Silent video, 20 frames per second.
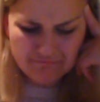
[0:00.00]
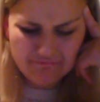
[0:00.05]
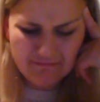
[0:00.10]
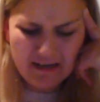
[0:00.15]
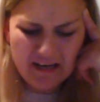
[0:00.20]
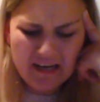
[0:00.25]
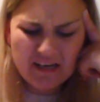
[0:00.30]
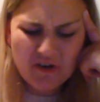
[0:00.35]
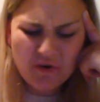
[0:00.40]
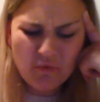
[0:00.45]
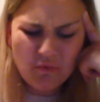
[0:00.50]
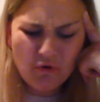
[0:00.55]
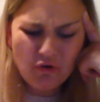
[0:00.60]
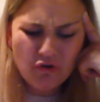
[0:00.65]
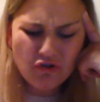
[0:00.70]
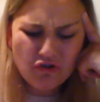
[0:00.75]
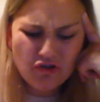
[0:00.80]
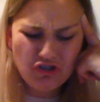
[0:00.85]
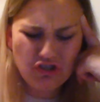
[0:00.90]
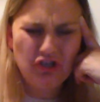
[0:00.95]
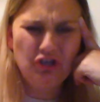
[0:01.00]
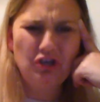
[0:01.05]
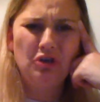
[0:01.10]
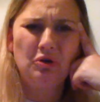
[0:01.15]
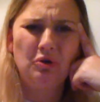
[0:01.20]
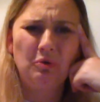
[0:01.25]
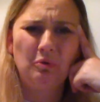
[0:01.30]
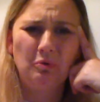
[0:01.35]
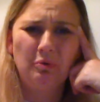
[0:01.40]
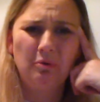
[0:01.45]
I don't want
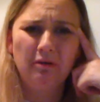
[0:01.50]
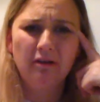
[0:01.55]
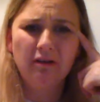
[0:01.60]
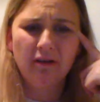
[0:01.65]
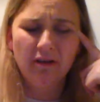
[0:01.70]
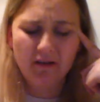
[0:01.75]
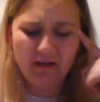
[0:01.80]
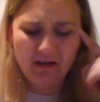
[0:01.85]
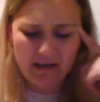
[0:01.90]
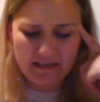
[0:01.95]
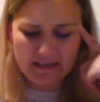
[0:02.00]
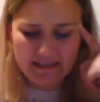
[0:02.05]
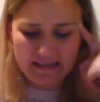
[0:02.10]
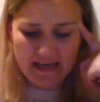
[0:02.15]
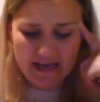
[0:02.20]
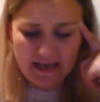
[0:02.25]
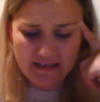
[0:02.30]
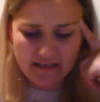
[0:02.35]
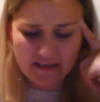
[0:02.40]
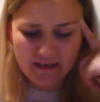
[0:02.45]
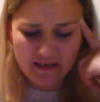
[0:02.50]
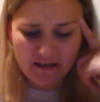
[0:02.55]
to, I said.